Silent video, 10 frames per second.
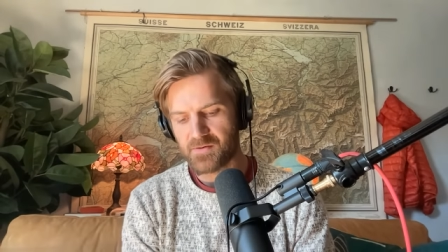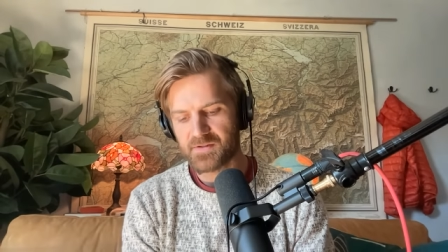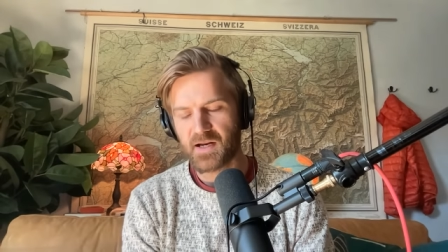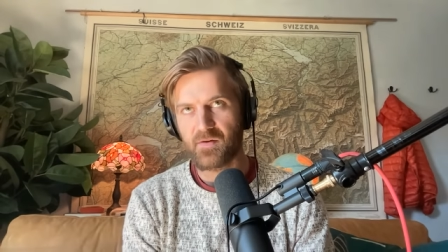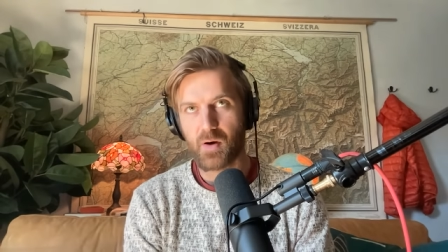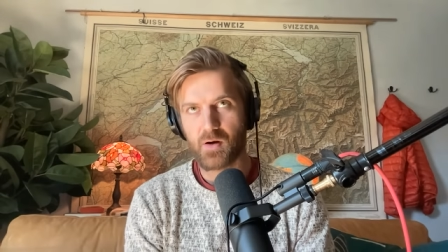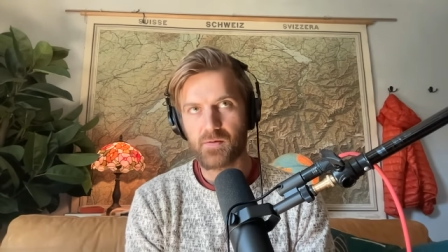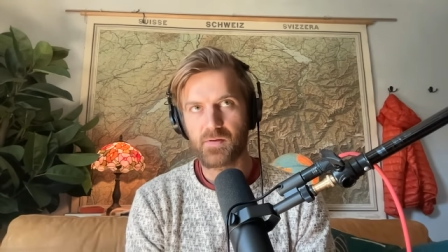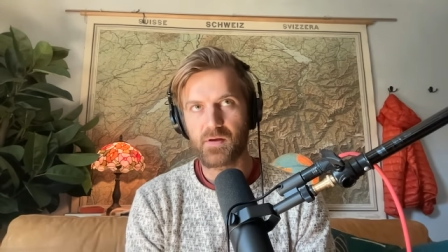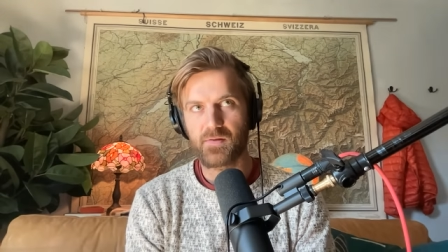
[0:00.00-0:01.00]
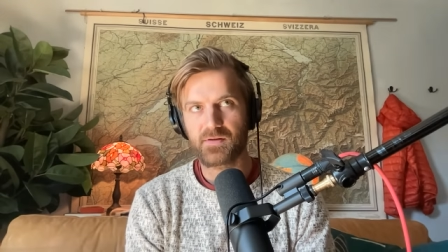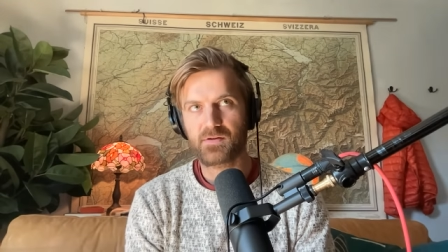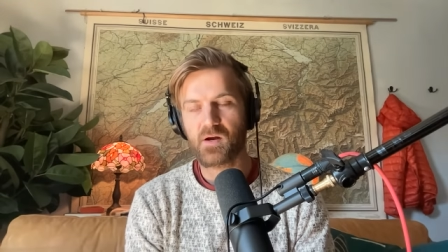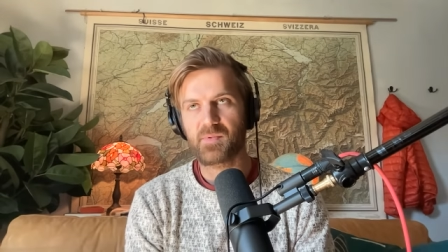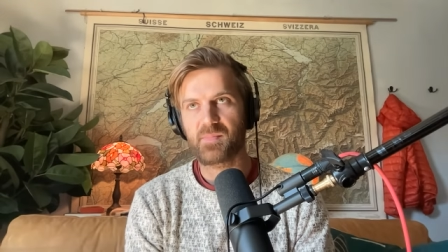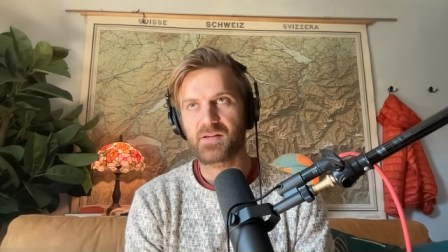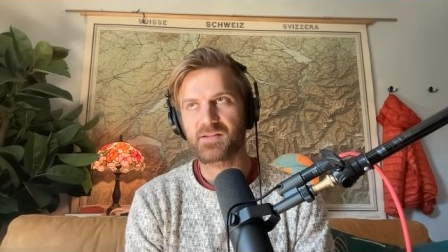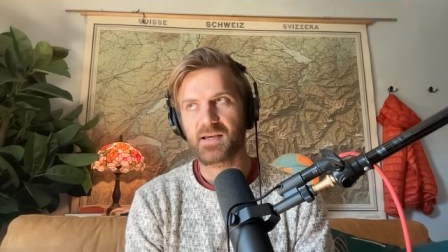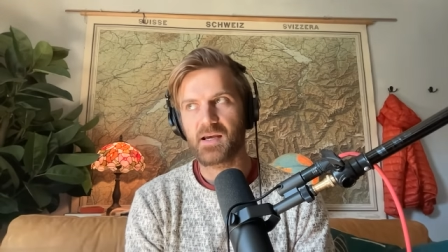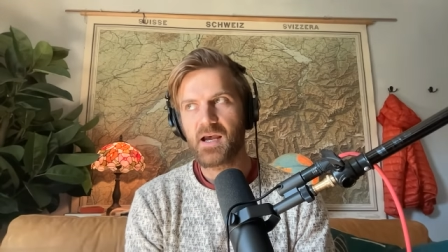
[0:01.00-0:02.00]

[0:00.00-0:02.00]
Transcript: It's kind of a part in, in the script, but it's like